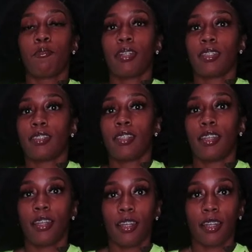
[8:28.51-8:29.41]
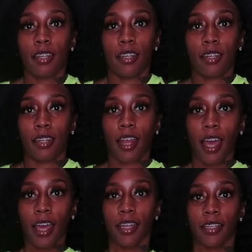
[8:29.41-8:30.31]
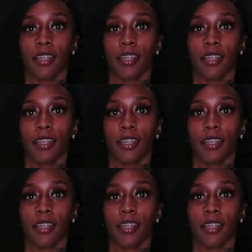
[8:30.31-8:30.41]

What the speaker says: but it's not.